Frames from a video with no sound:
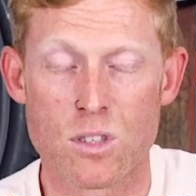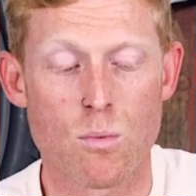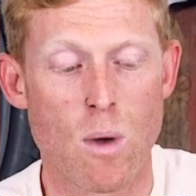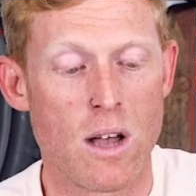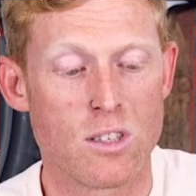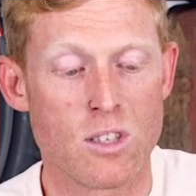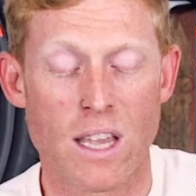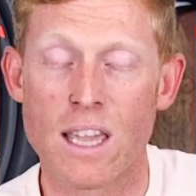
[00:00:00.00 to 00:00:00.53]
as
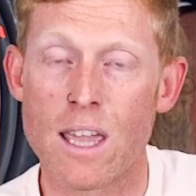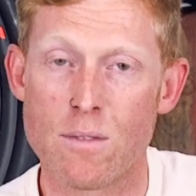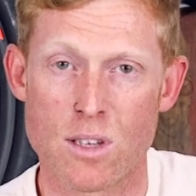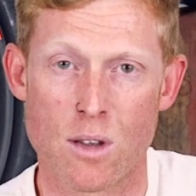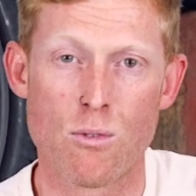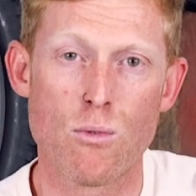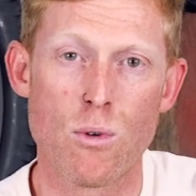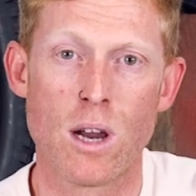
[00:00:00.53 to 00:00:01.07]
well, so it gives
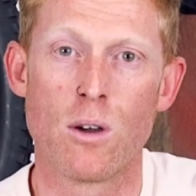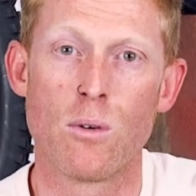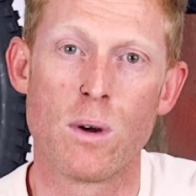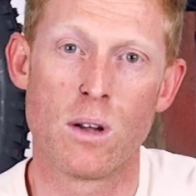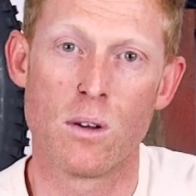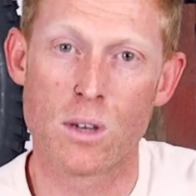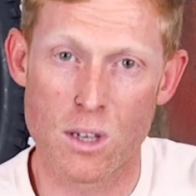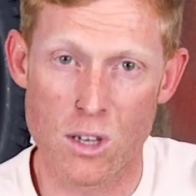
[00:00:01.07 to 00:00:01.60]
a
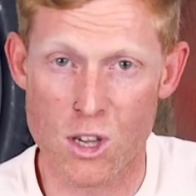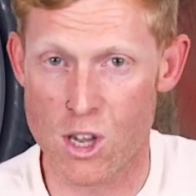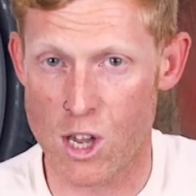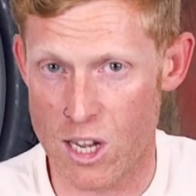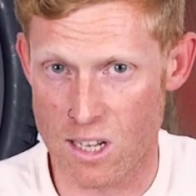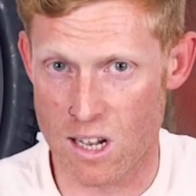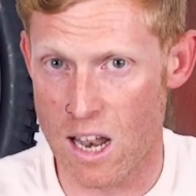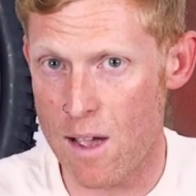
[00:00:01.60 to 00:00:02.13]
real
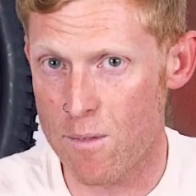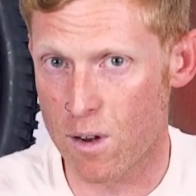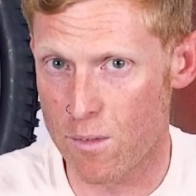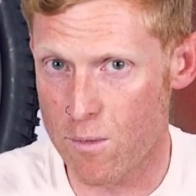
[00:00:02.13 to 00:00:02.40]
good level